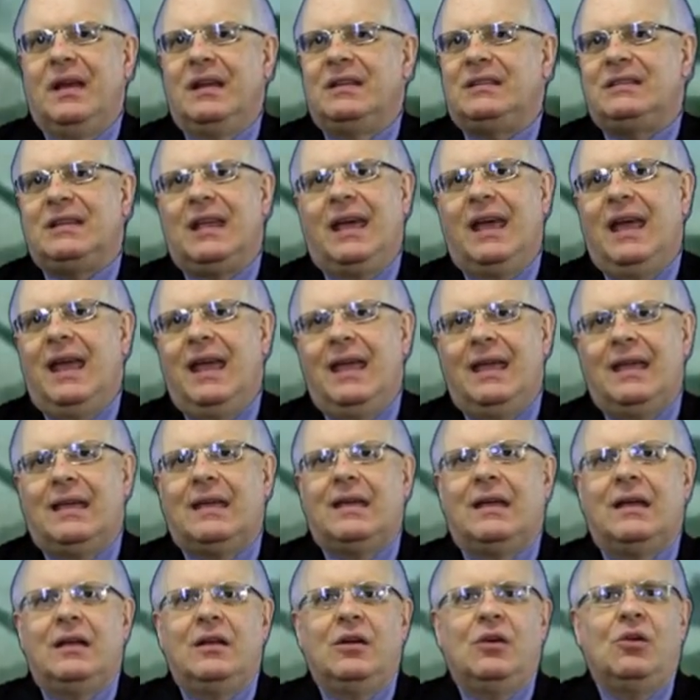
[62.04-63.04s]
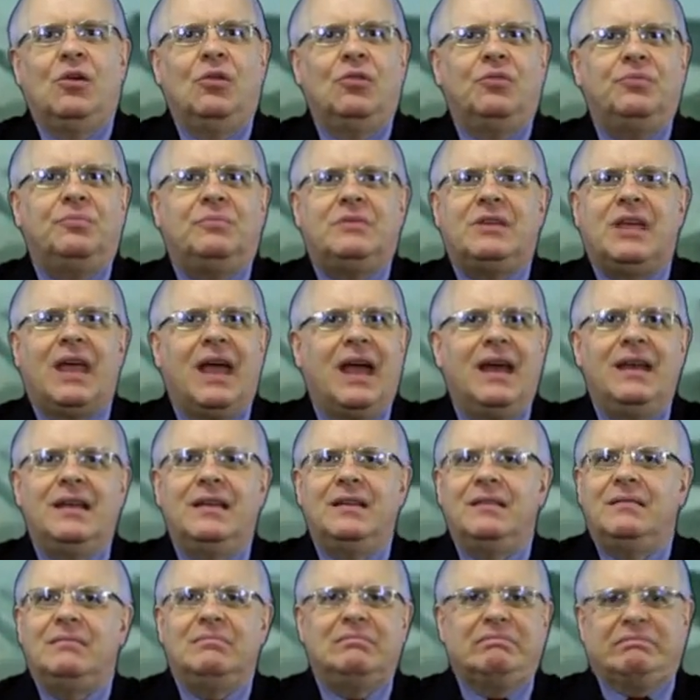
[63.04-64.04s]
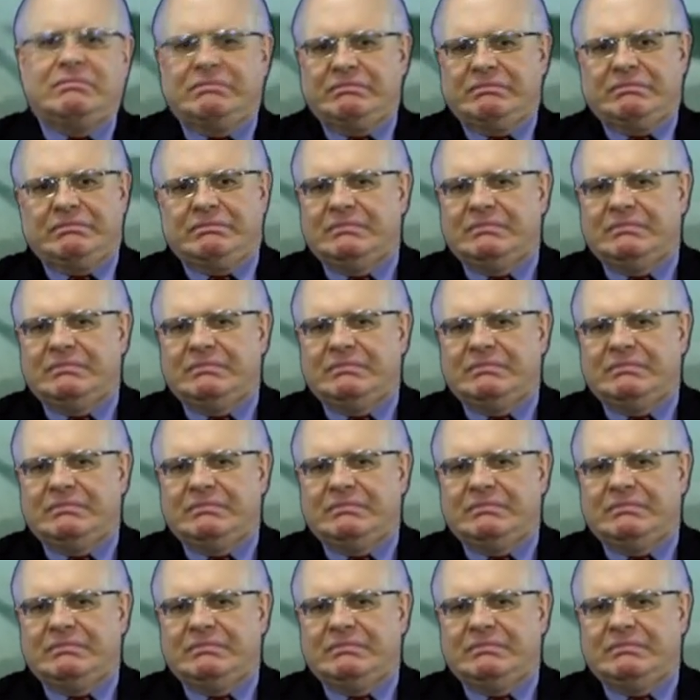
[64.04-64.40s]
a tank, an old cannon,